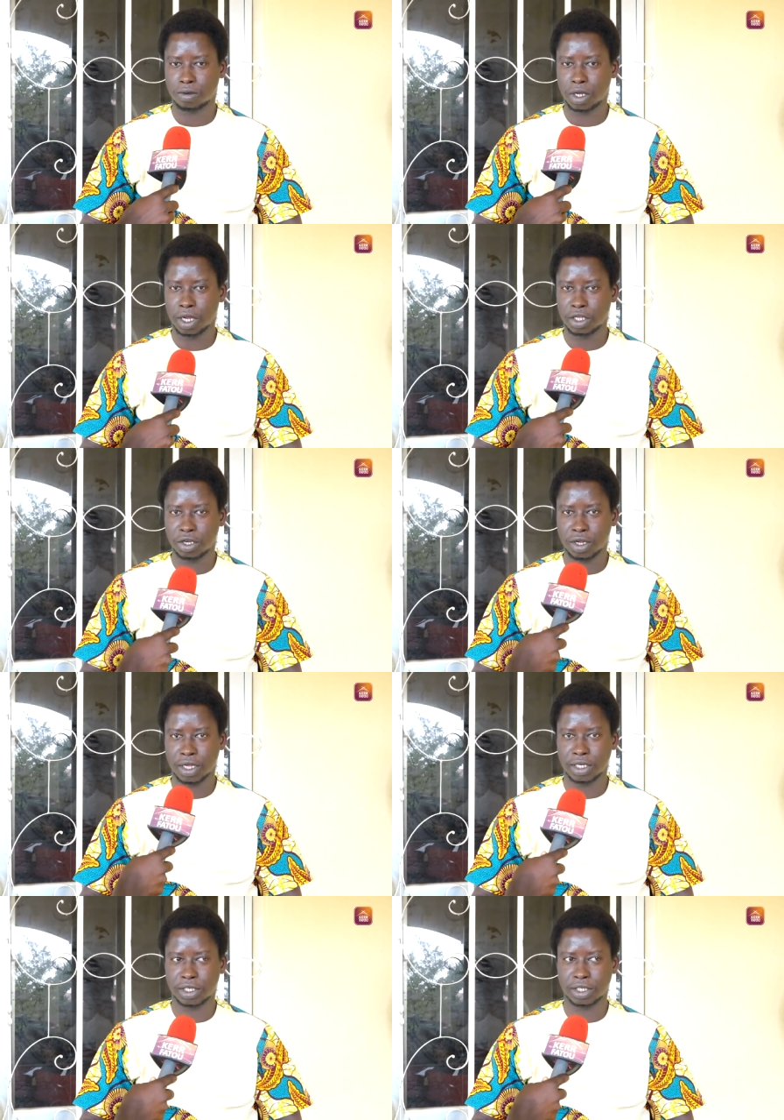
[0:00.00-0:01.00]
Tell
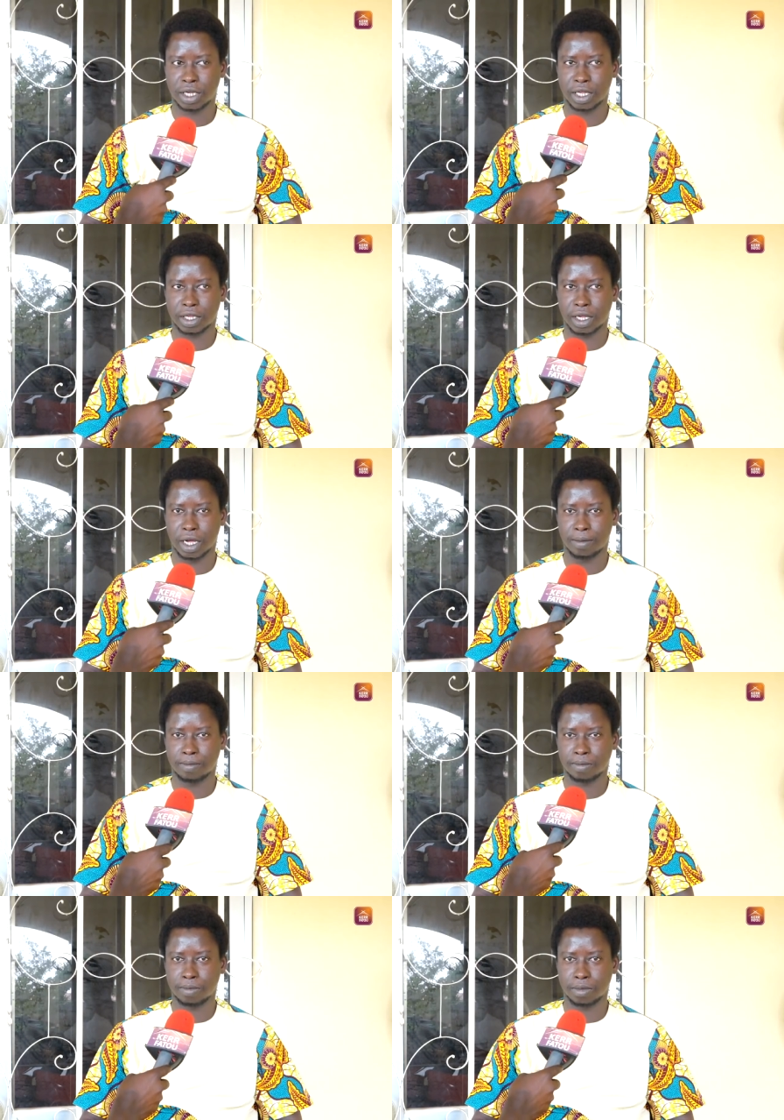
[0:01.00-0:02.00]
journalists that
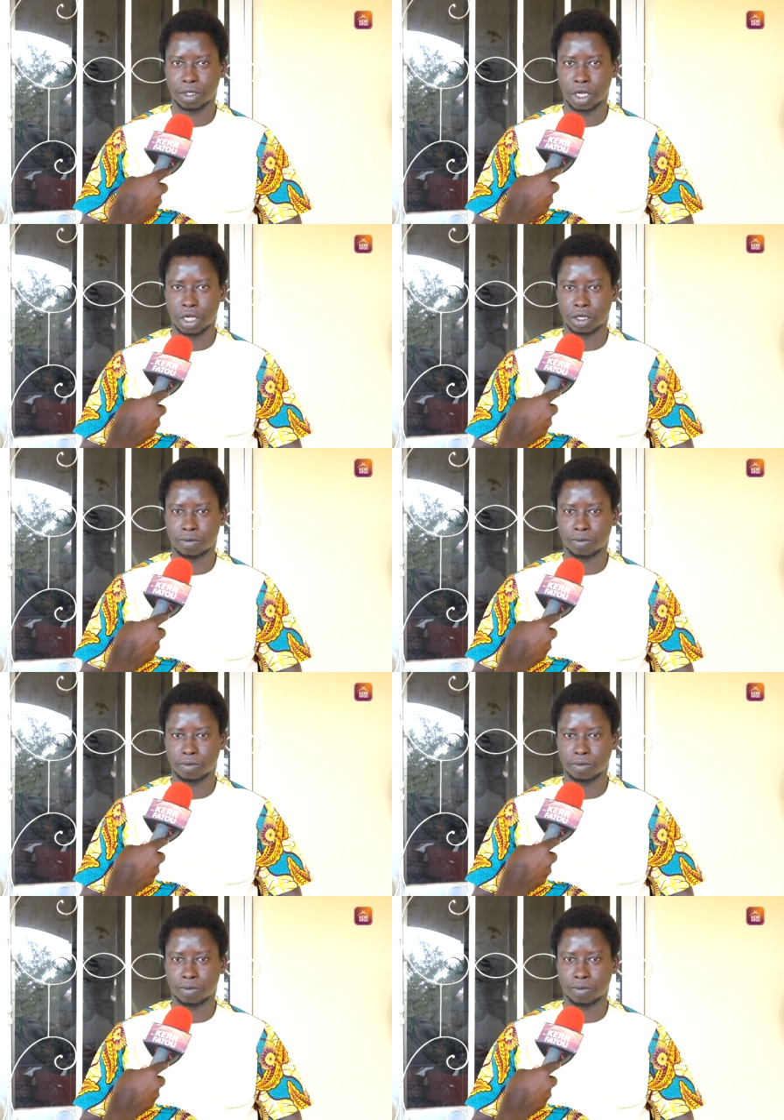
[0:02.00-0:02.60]
they